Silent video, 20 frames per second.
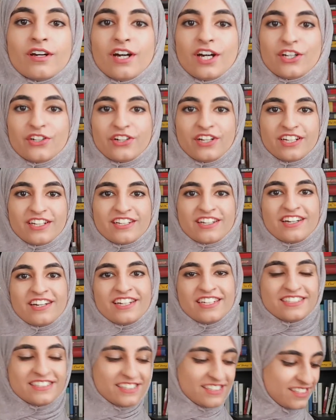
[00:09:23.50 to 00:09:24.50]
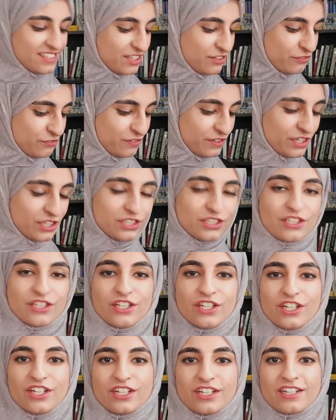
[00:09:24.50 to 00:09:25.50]
Alright guys, this is the finished
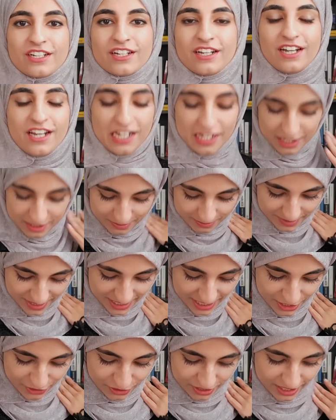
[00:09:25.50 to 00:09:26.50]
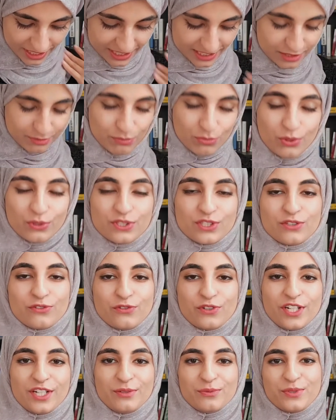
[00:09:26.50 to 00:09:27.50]
look, and I realized that most of
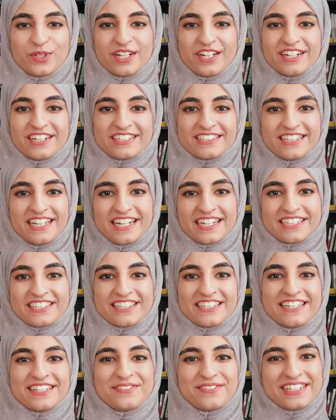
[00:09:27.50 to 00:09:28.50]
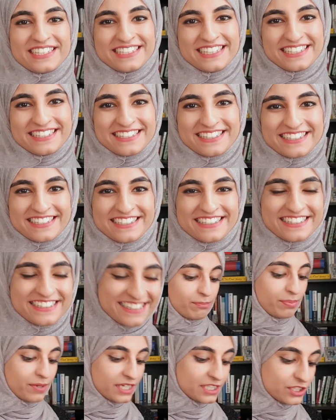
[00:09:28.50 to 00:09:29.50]
what I'm wearing is actually my sister's.
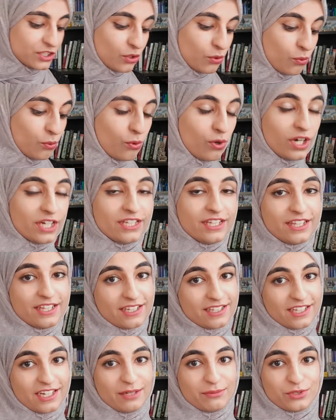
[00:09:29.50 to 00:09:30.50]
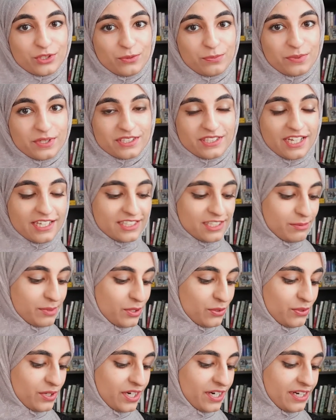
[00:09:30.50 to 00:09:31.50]
But the one thing that I'm super excited
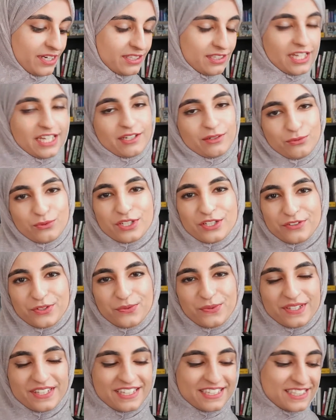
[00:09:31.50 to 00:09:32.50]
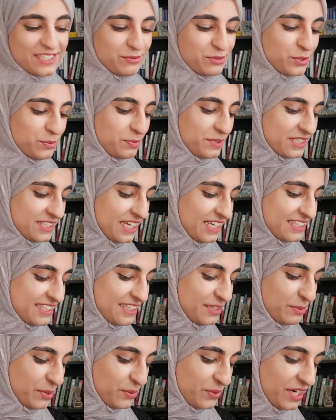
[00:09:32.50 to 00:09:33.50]
about wearing, like one of the one things I'm super
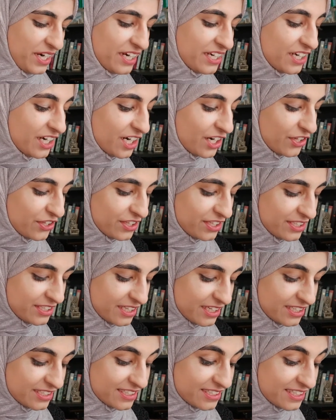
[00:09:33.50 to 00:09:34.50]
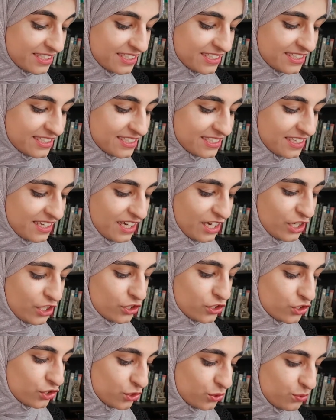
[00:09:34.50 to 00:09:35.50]
excited about wearing, is these
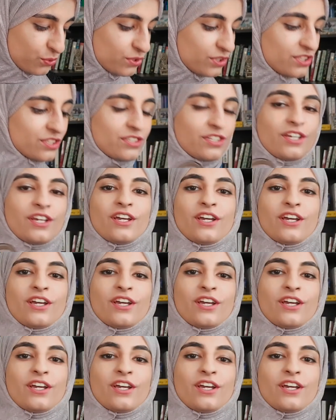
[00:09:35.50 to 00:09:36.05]
shoes.